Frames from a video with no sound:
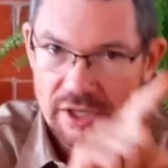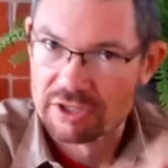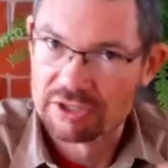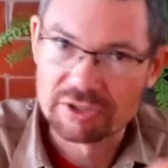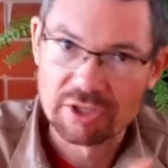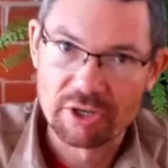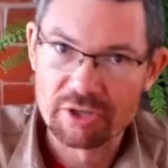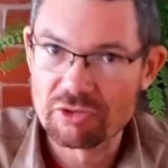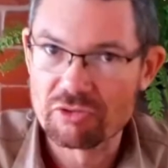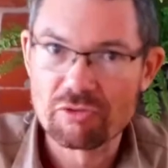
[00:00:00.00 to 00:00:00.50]

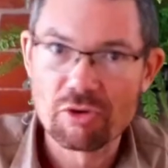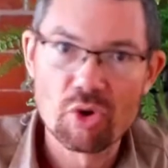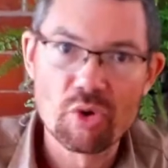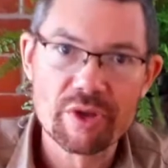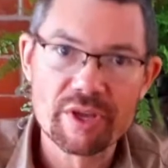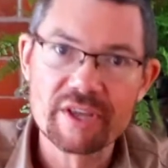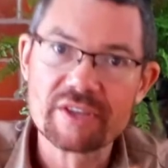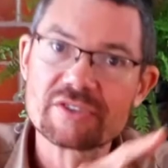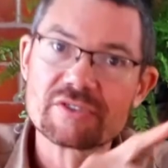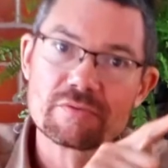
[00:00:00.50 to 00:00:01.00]
start
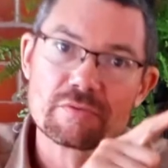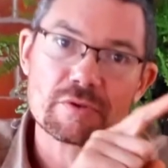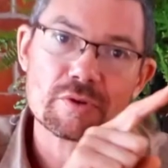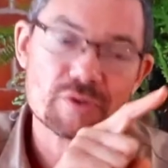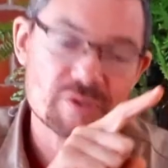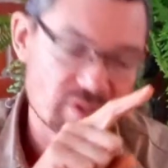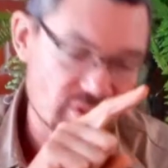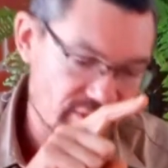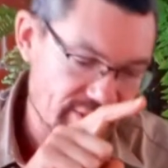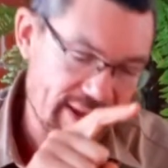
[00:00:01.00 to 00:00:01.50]
growing its
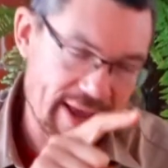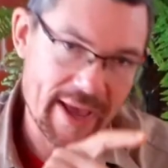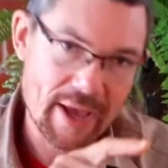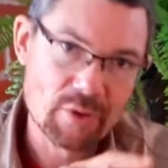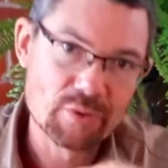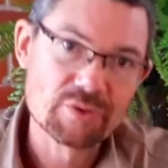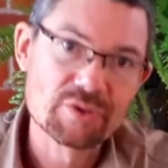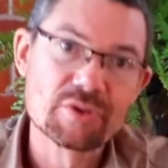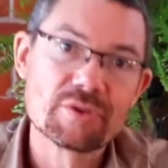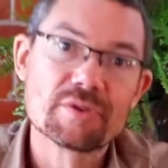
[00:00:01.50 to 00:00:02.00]
roots
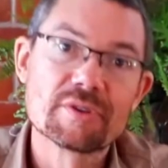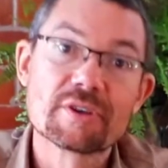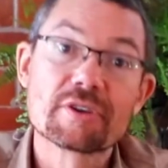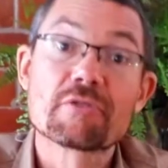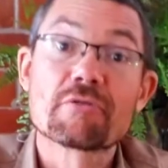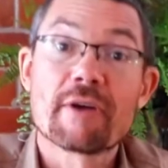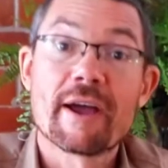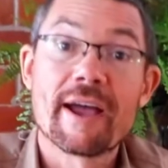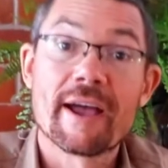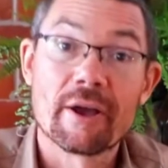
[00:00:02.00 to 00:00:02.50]
down to the
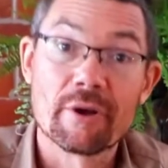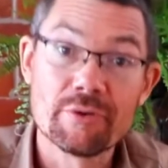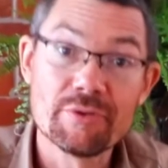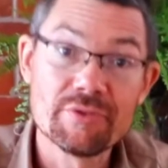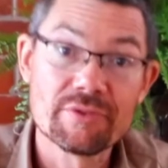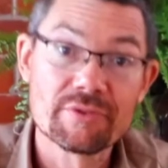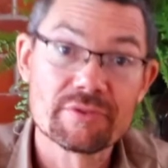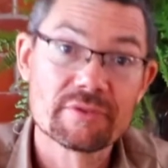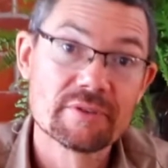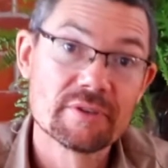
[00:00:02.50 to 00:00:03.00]

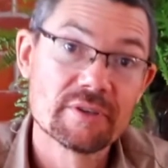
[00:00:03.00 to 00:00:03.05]
ground,